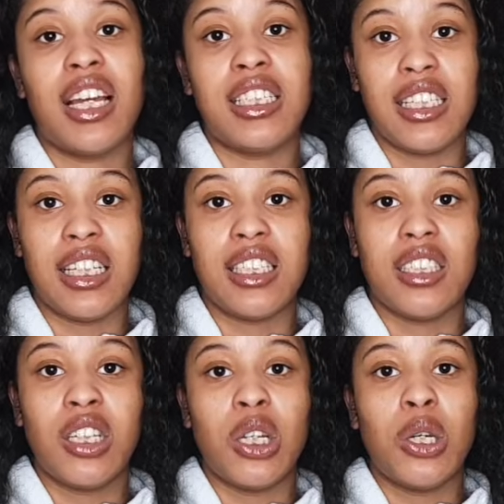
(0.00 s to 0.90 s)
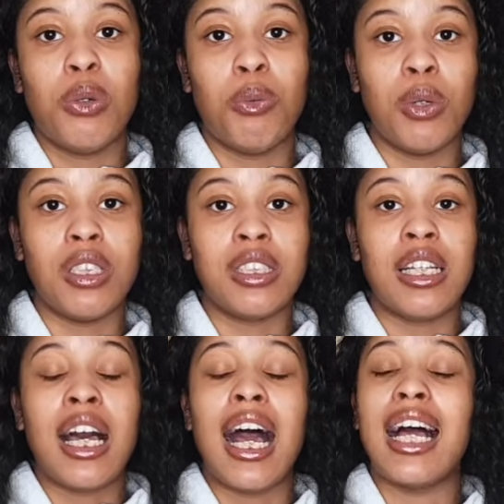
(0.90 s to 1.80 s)
I did was
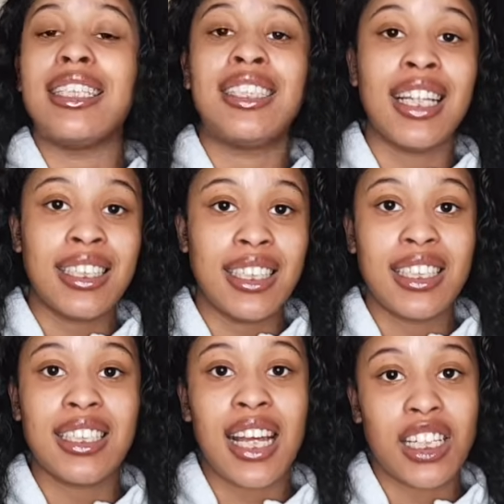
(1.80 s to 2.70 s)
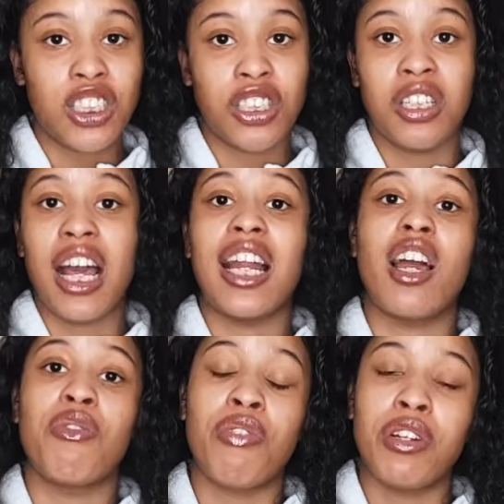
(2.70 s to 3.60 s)
I set an intention and
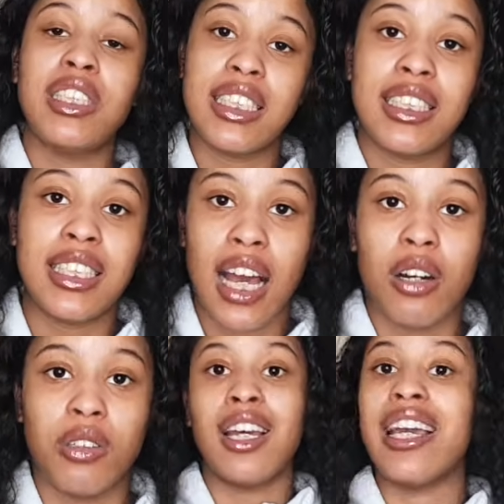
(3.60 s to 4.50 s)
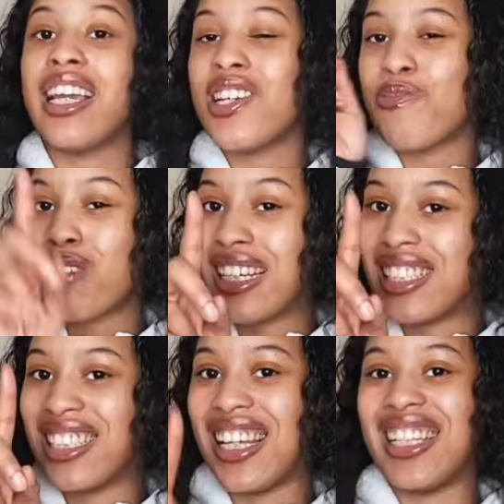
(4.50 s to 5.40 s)
I wrote it down in
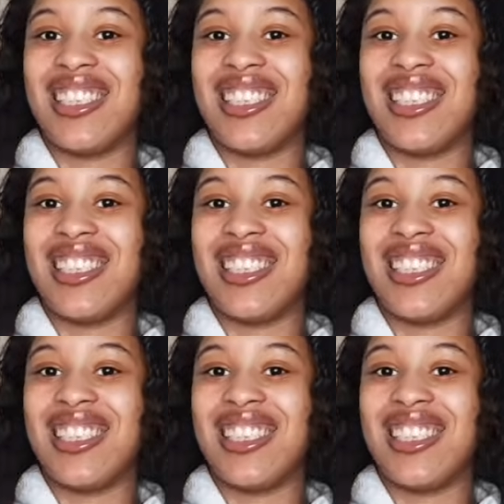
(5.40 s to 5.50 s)
present tense.